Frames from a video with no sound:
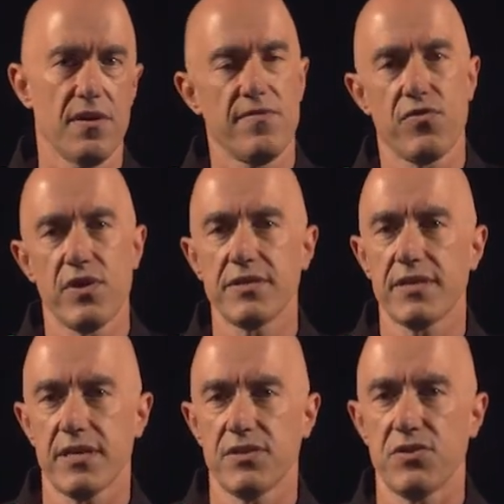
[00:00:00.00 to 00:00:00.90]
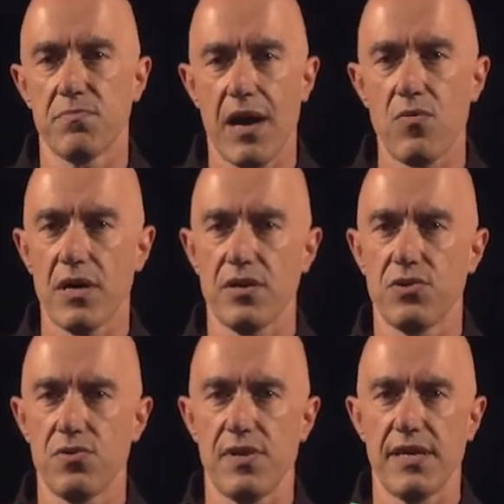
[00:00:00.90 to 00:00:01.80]
For instance, you might want to
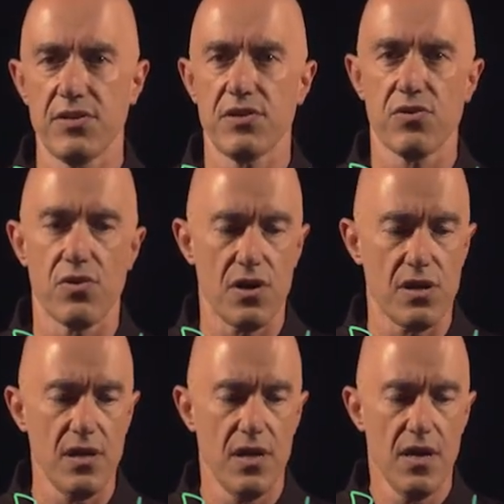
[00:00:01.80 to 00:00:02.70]
do the integral